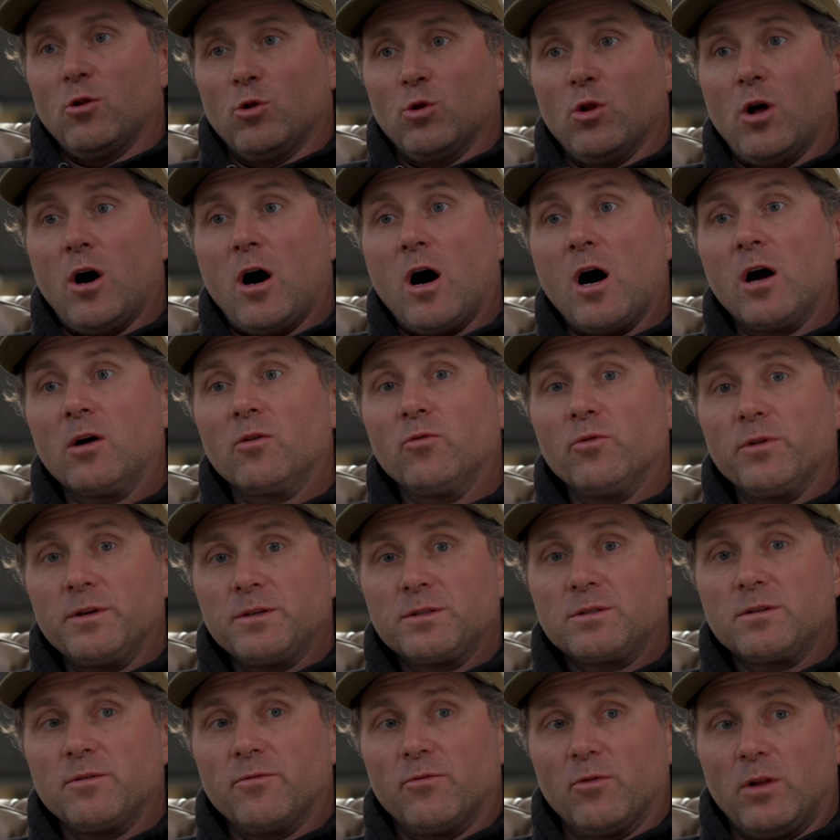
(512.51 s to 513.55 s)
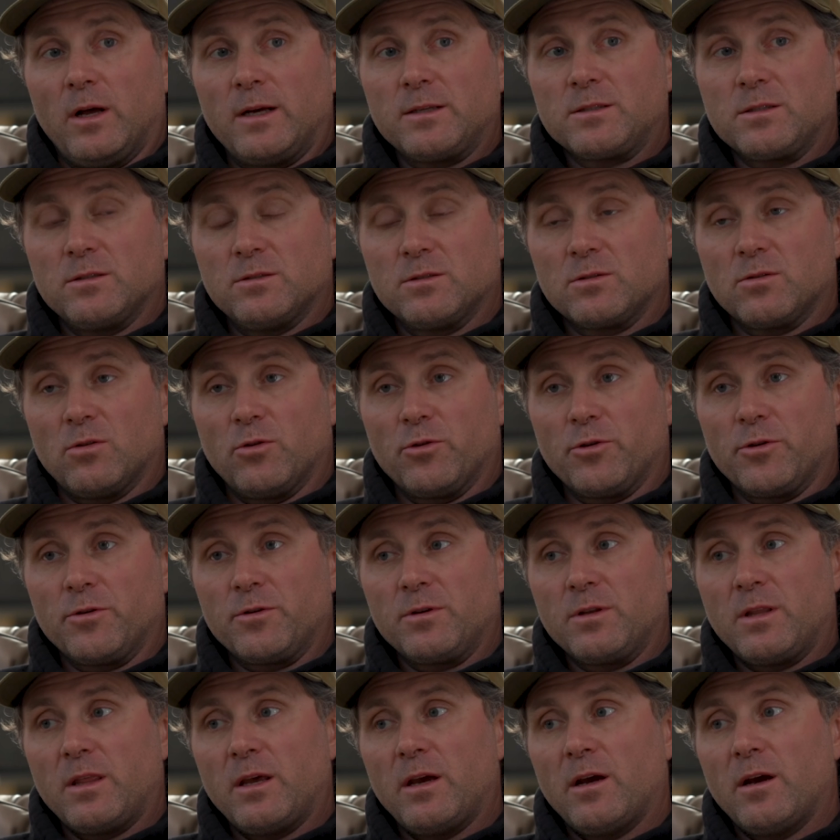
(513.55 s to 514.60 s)
long list of lessons
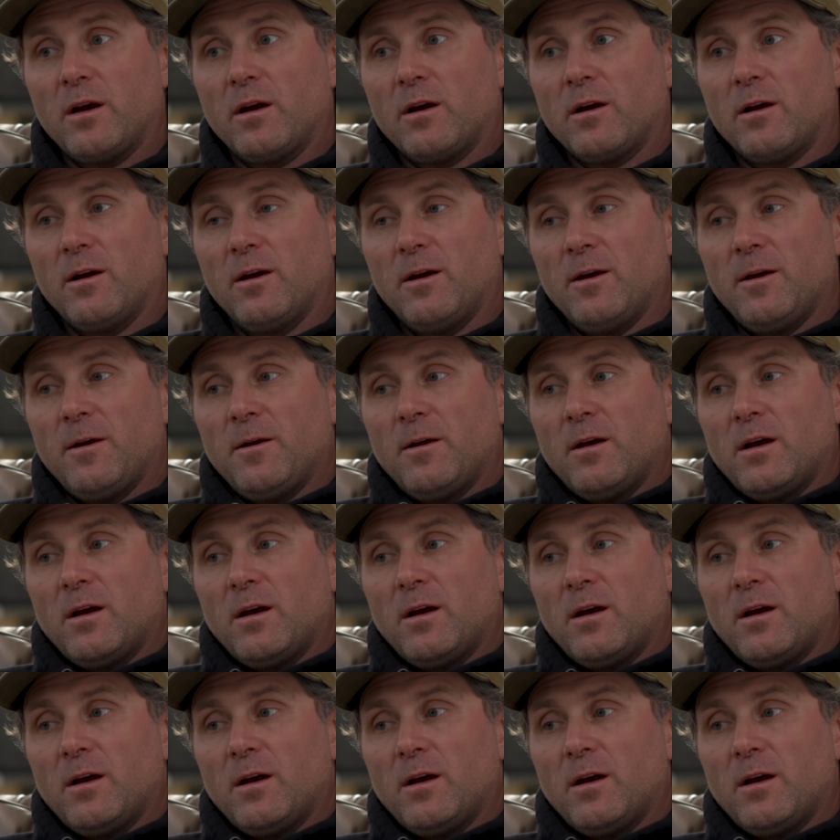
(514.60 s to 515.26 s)
learned there. Yeah.